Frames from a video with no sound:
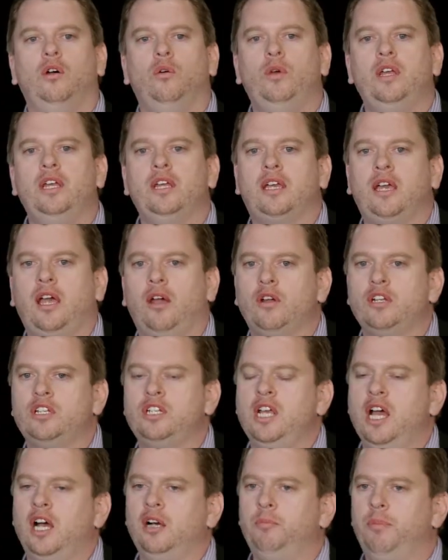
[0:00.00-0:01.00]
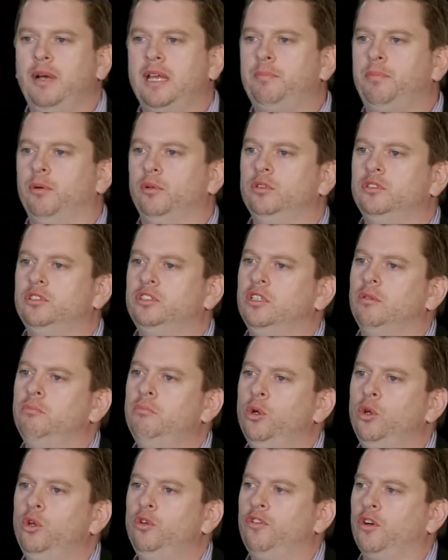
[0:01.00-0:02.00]
we encourage young people to
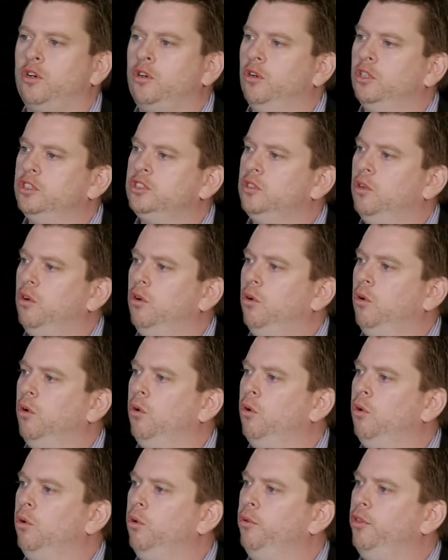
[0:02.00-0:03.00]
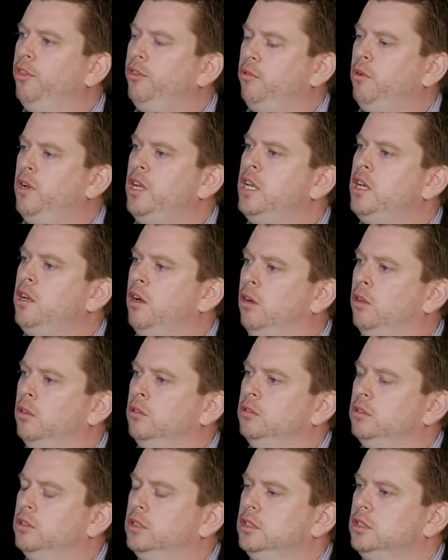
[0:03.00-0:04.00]
move across all three
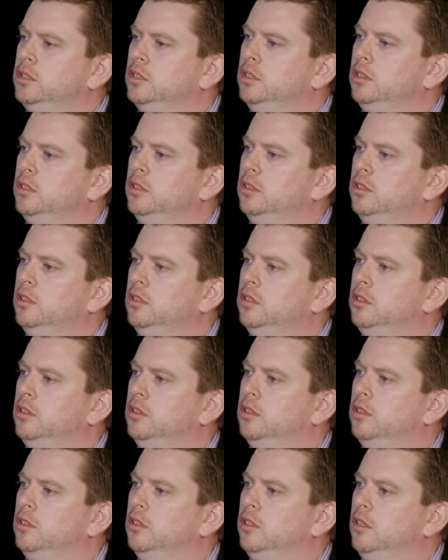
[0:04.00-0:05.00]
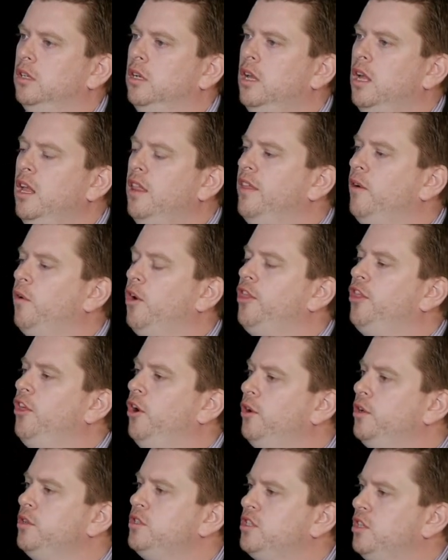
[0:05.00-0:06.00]
goals. There are
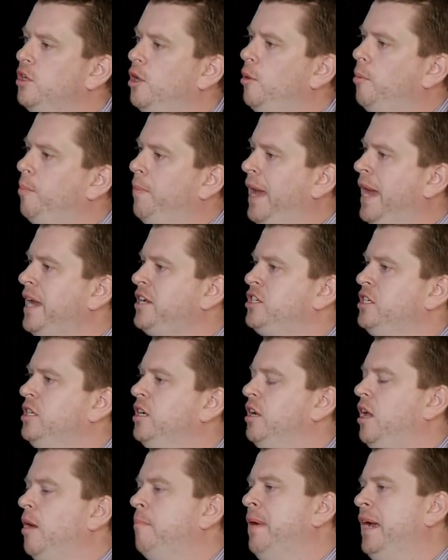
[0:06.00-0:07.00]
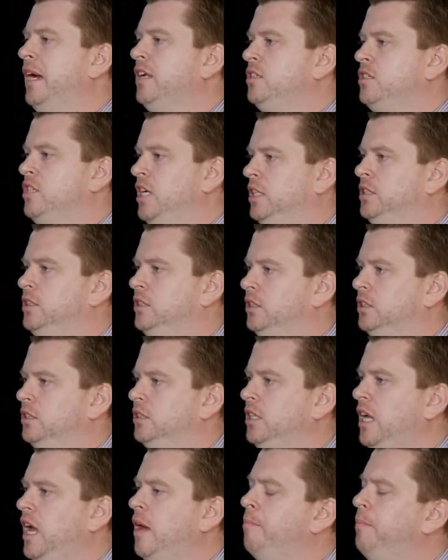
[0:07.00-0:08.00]
those that are passionate about
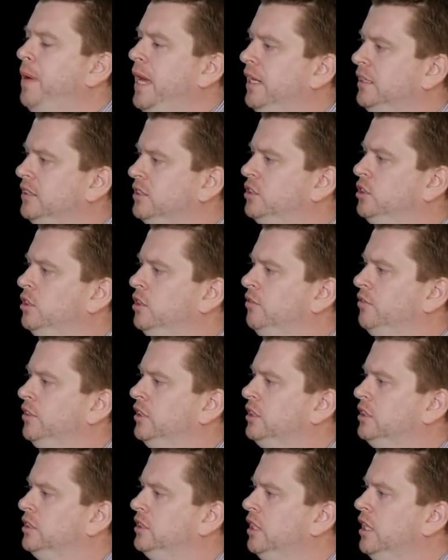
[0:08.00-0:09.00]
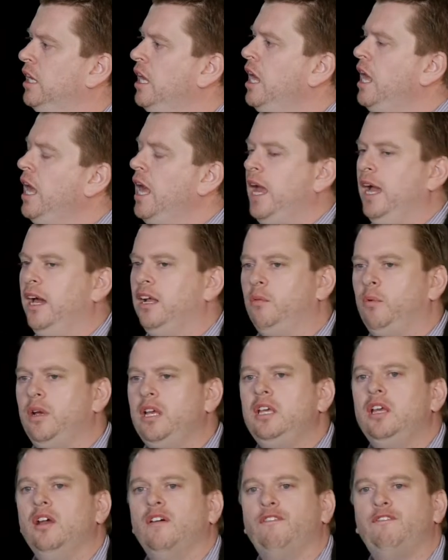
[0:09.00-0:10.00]
justice, about service. How do
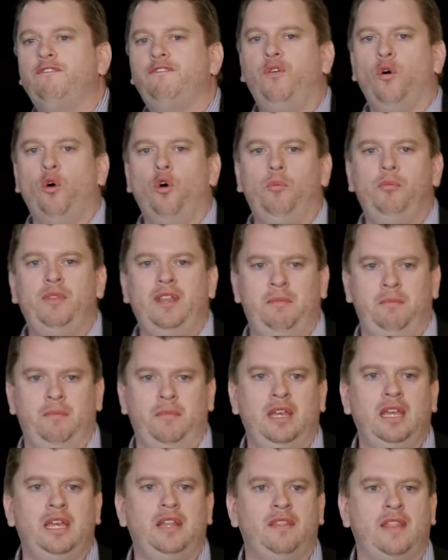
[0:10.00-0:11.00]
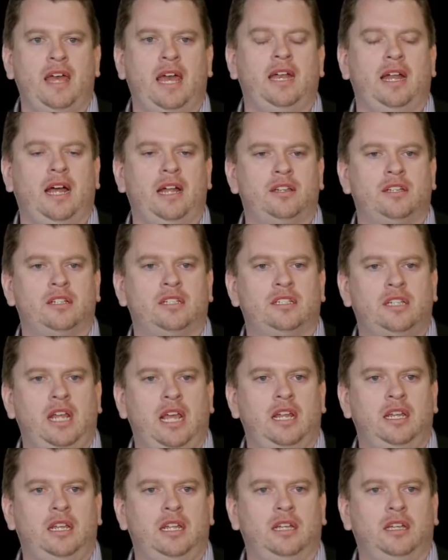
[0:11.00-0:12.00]
we form them in that
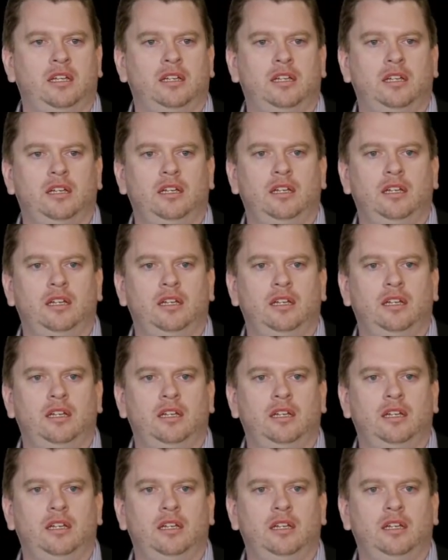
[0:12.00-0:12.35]
understanding?